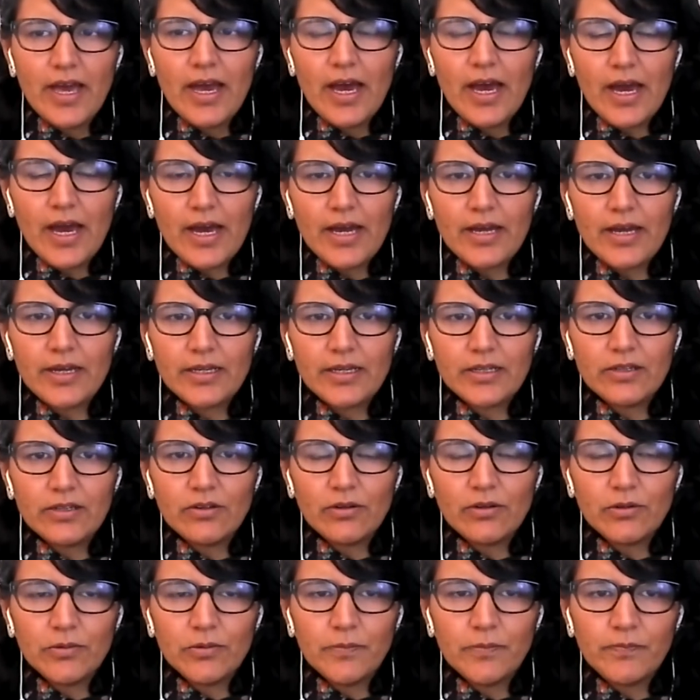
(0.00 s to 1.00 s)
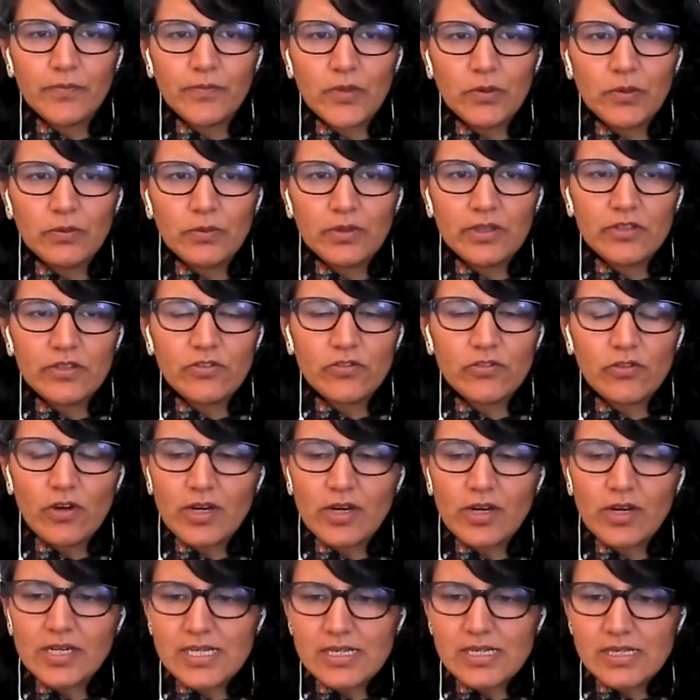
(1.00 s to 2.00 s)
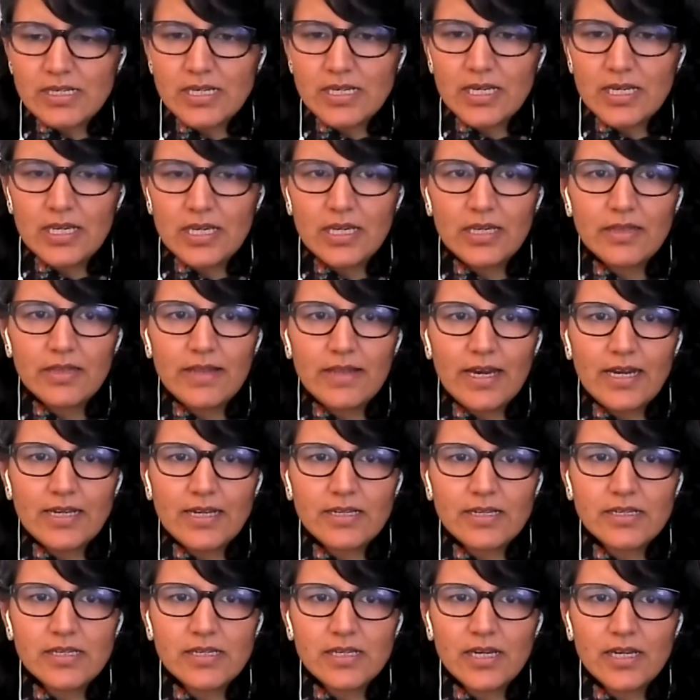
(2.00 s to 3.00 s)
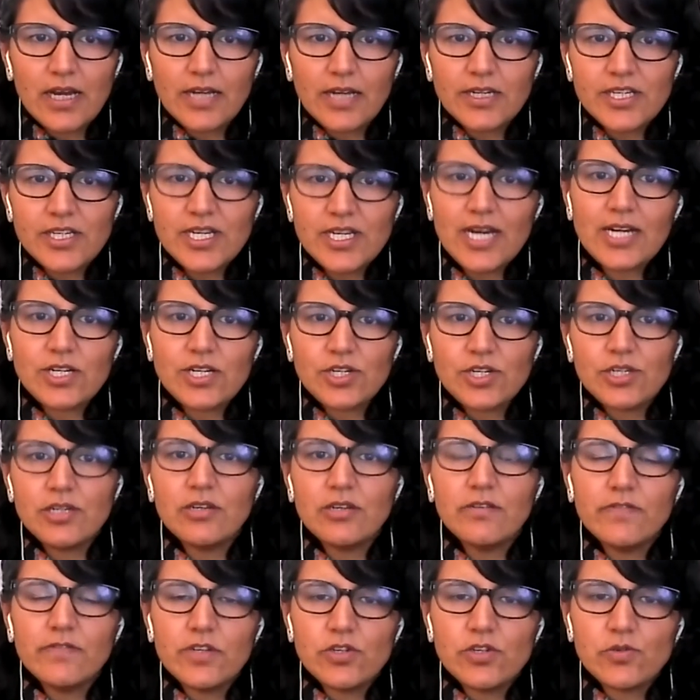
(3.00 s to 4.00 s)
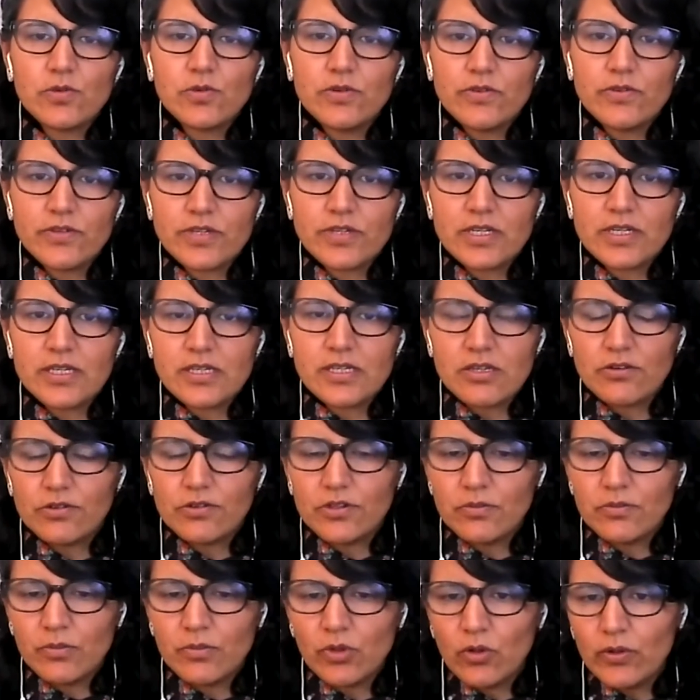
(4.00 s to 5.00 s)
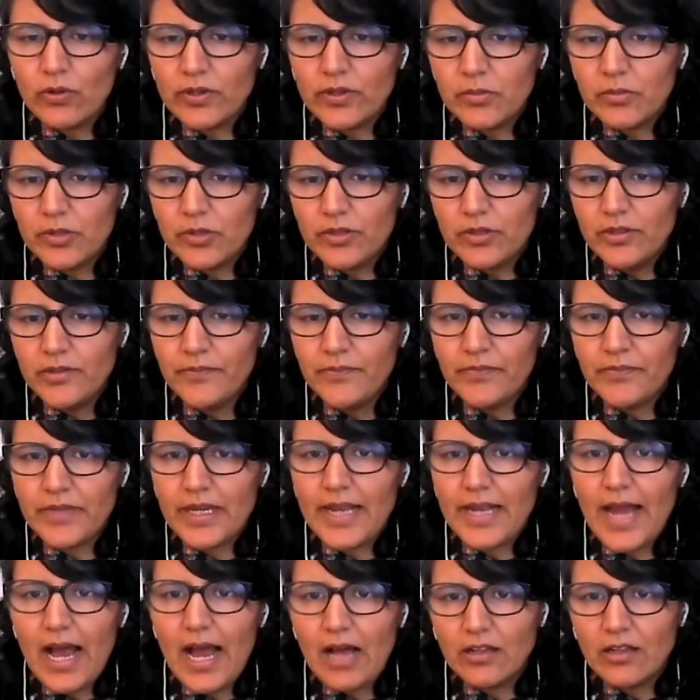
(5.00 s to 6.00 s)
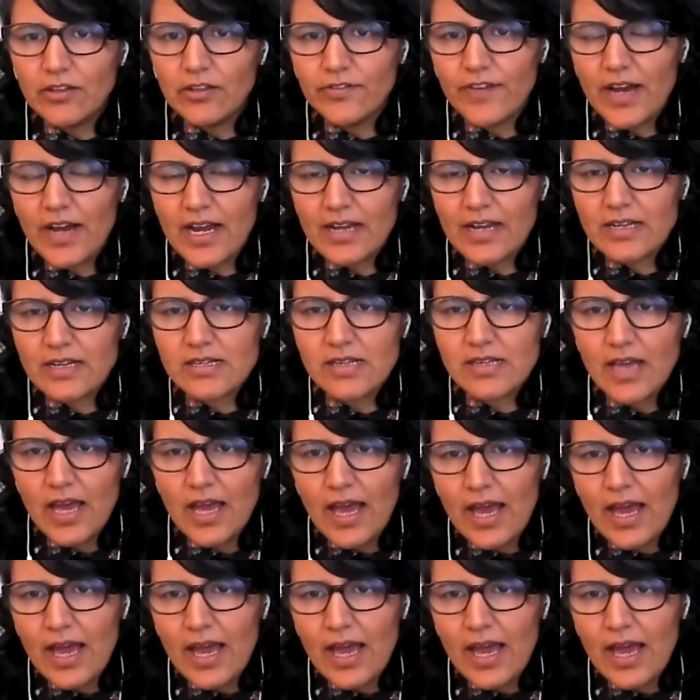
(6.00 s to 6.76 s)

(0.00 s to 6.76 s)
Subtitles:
Really struck to see that unattached individuals considered employable in Halifax